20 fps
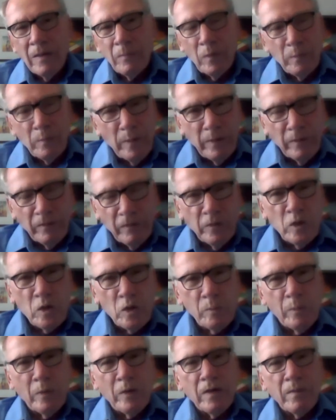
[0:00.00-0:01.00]
would be the
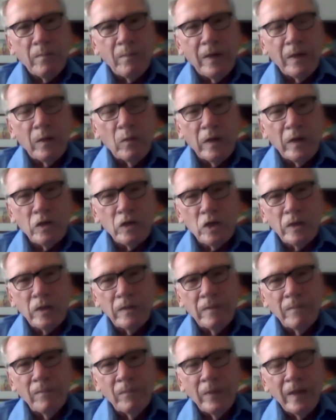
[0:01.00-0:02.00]
first part of my
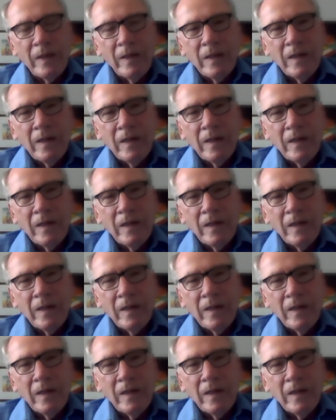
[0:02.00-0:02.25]
question.